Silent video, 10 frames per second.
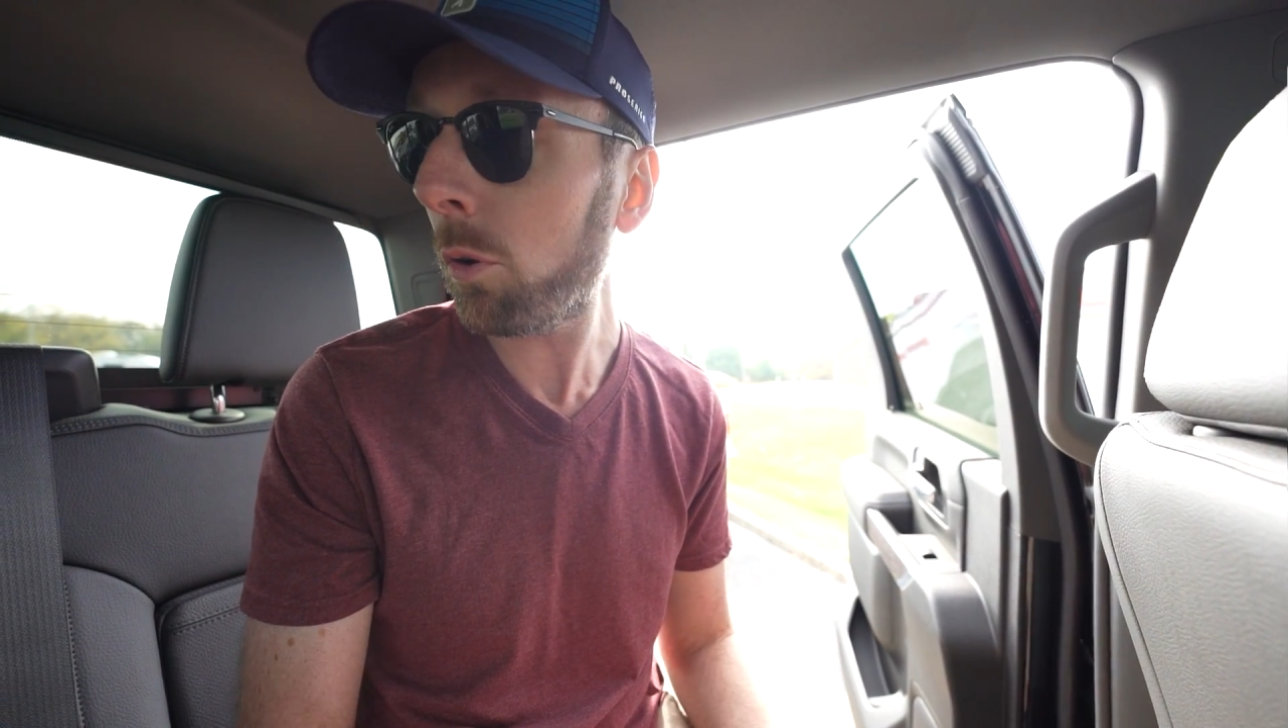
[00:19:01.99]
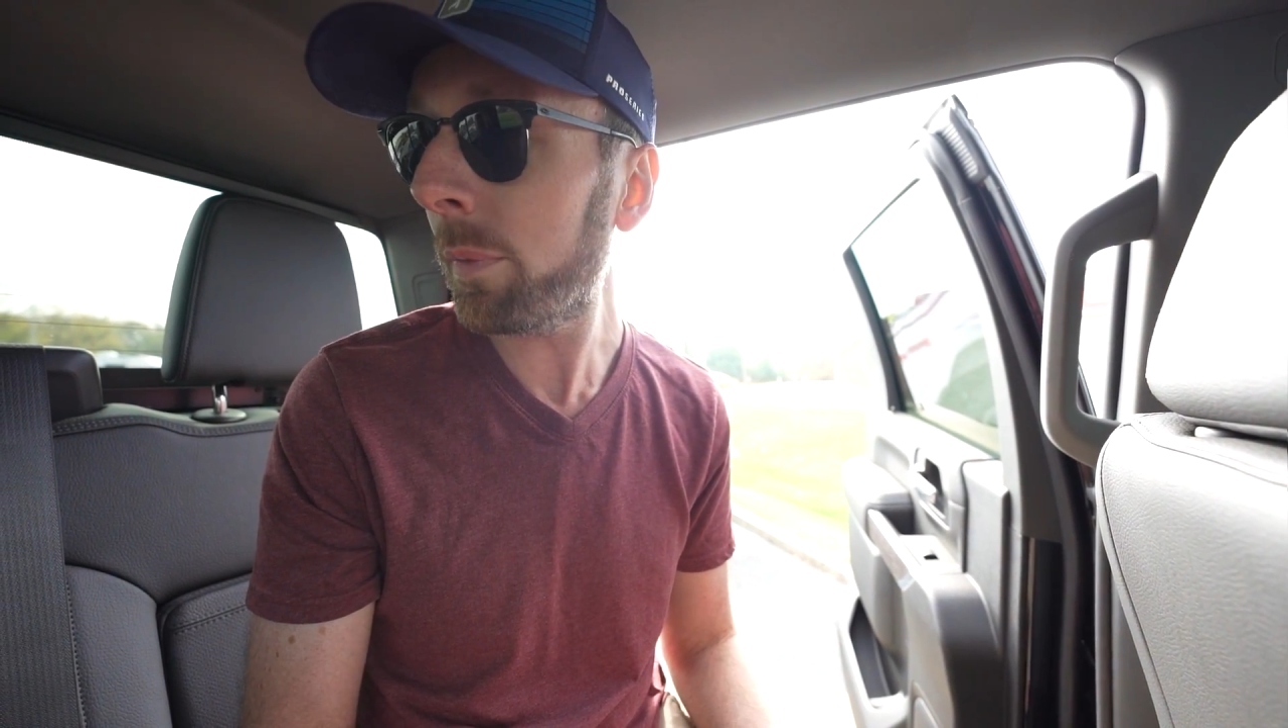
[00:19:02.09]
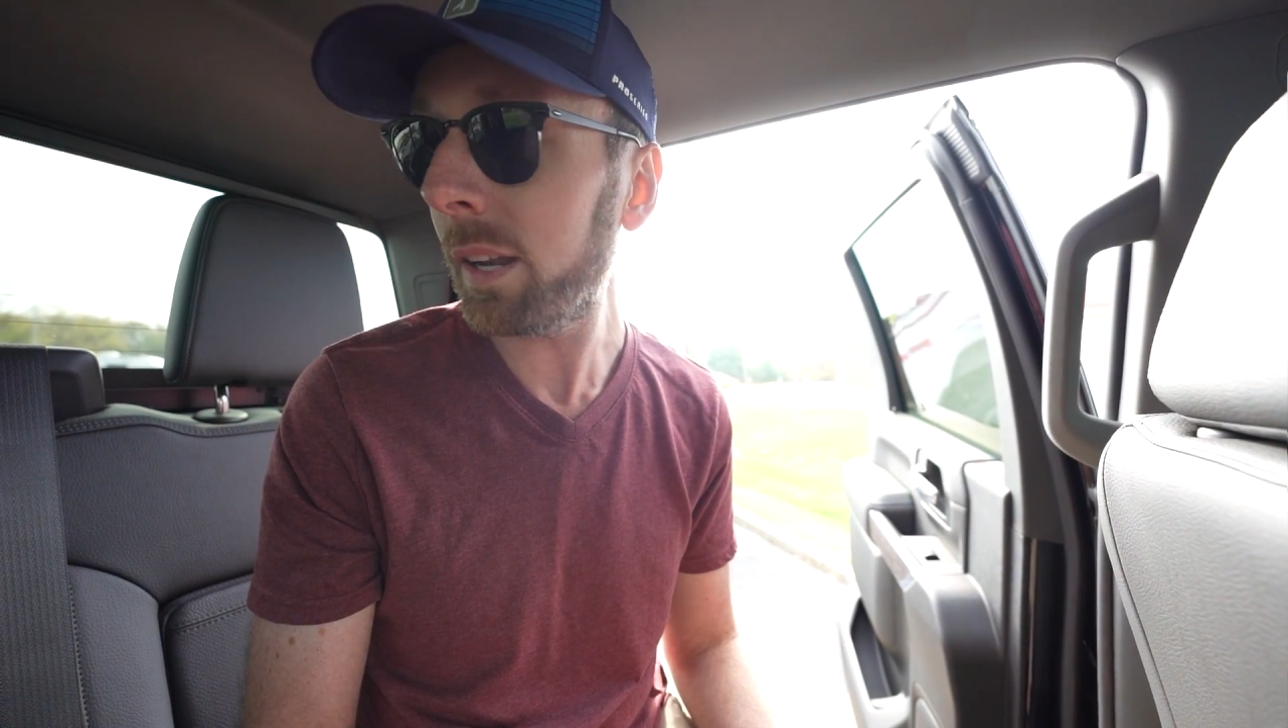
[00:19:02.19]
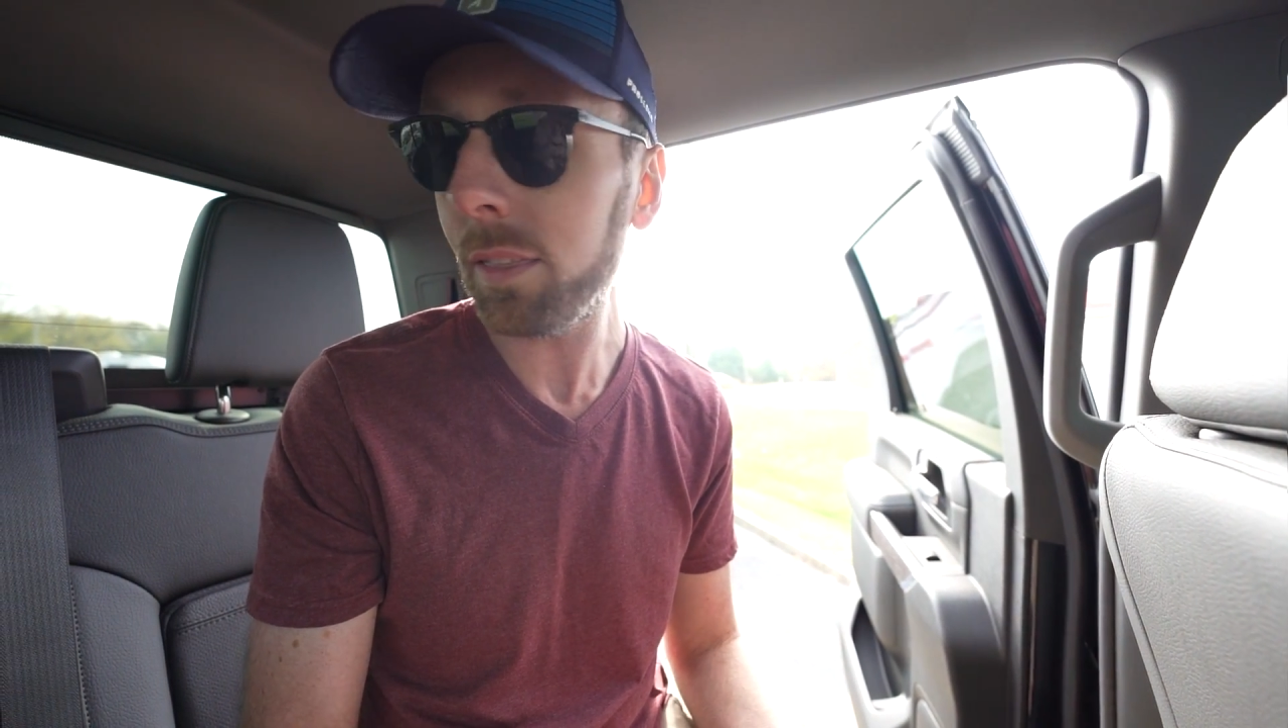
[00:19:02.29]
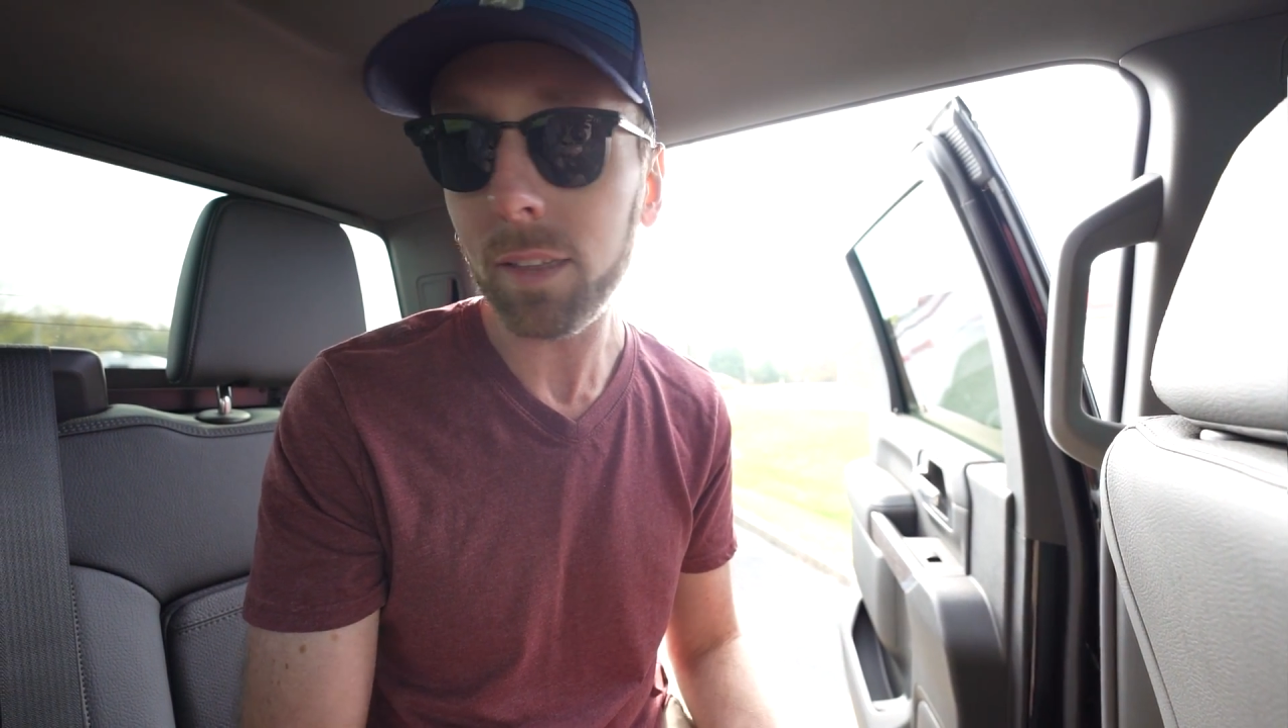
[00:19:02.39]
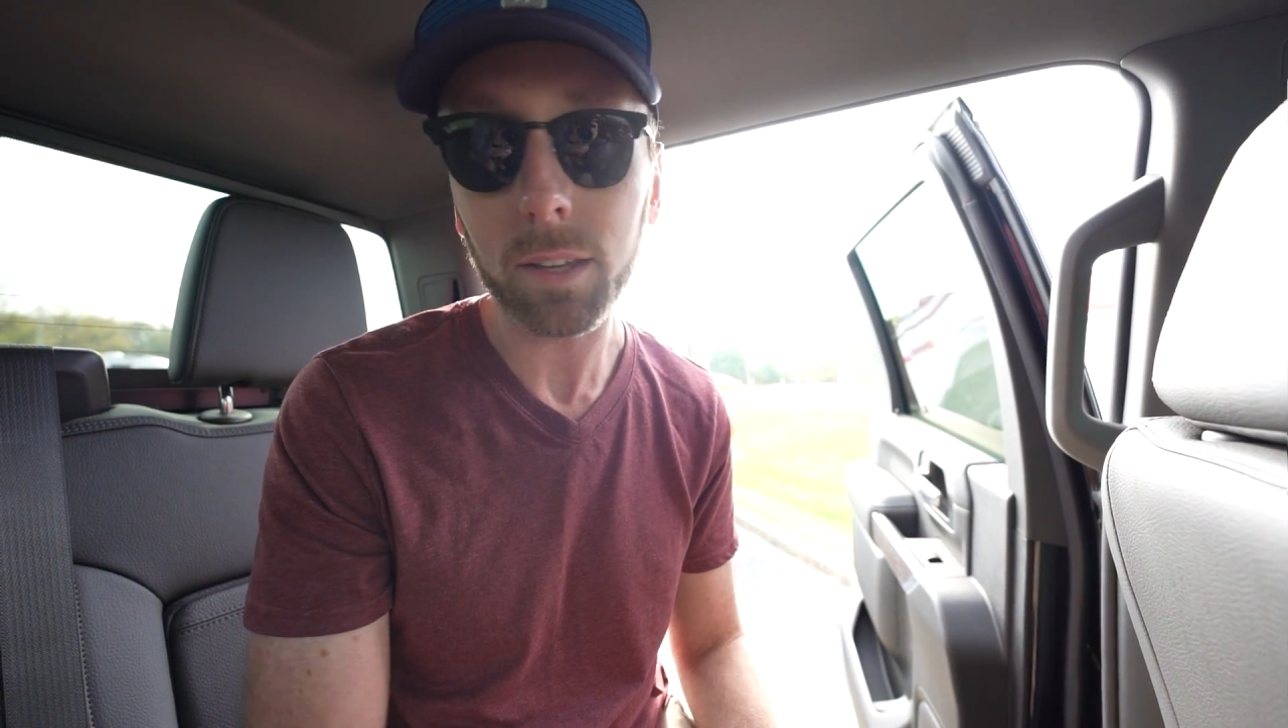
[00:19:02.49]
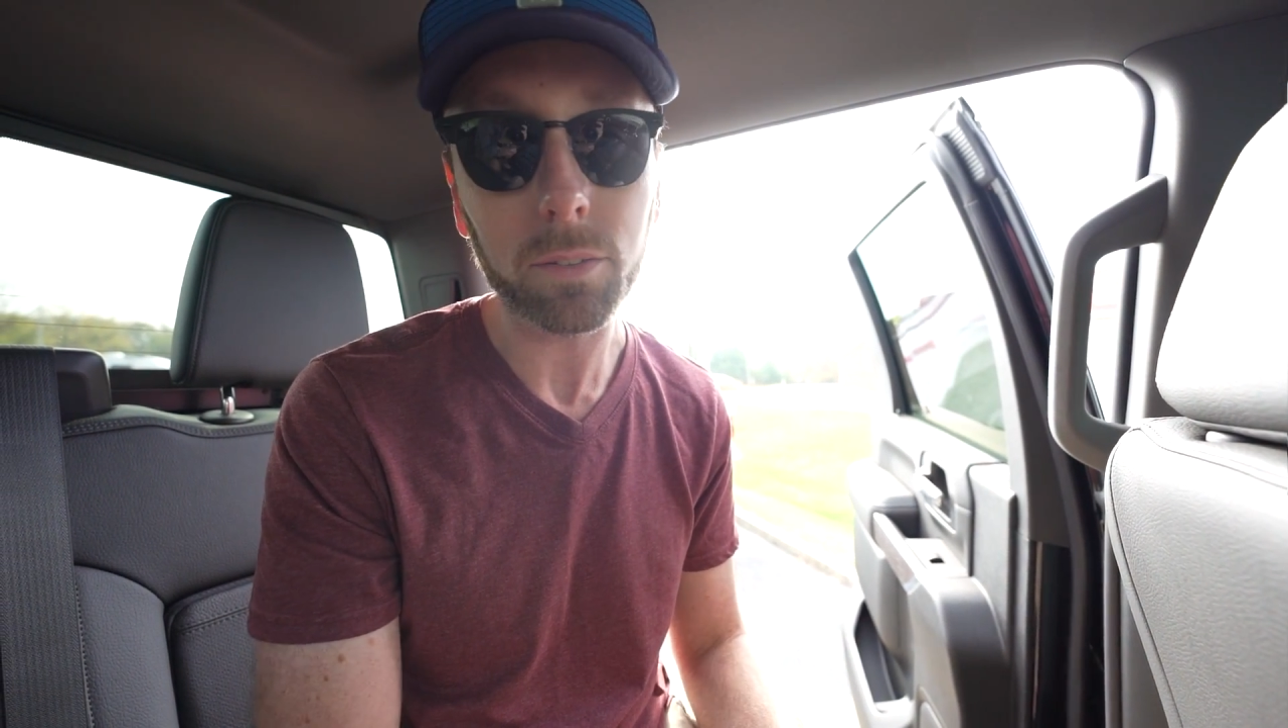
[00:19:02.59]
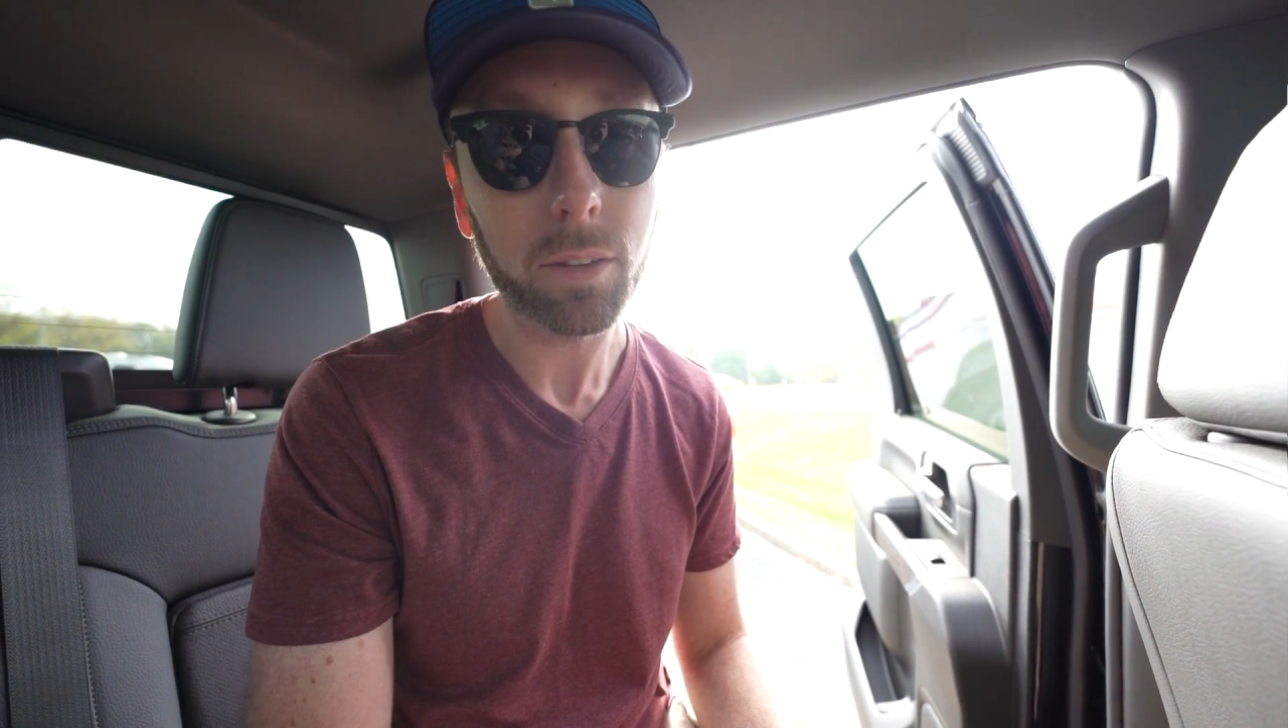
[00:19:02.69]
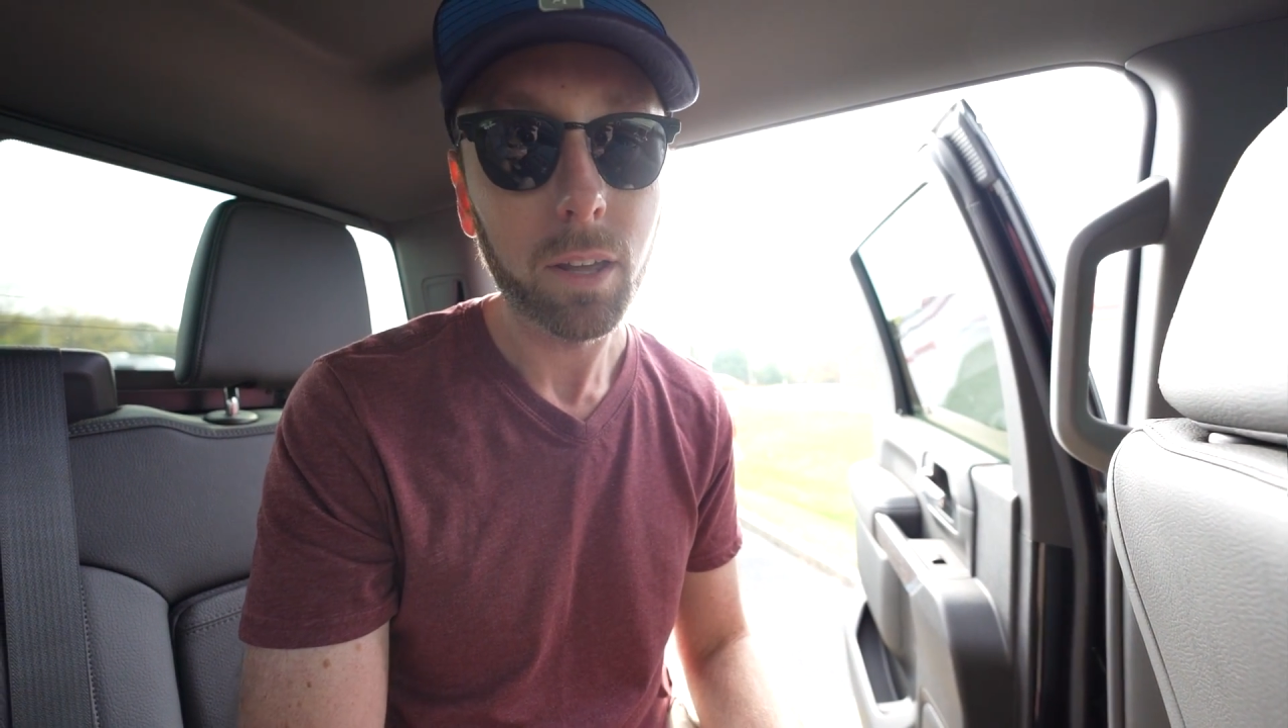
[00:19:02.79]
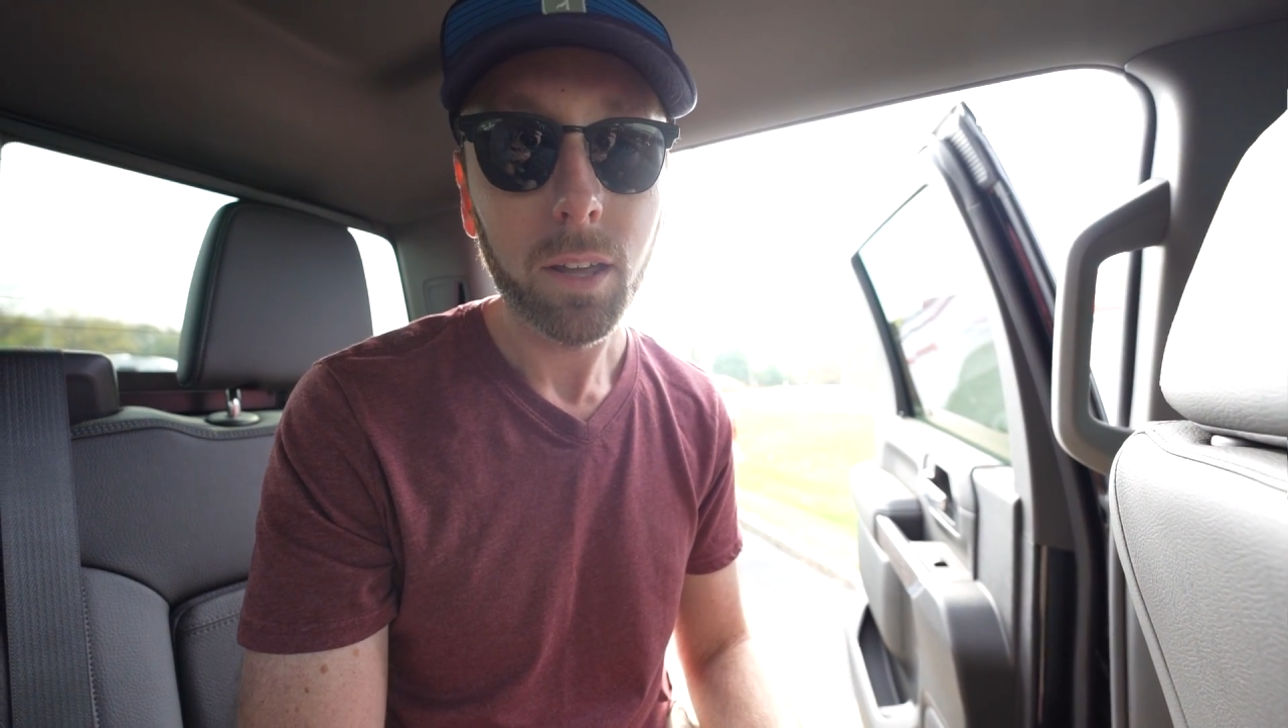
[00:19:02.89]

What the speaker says: many things